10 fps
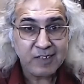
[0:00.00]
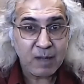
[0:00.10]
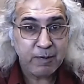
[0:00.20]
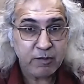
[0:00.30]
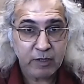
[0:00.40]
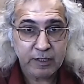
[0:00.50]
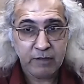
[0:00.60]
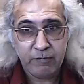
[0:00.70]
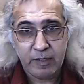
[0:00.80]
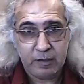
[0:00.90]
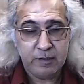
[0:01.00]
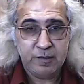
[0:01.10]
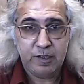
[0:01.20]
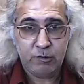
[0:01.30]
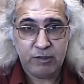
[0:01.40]
Between different
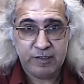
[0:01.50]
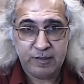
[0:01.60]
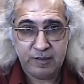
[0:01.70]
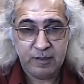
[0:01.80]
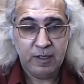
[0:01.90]
constituencies.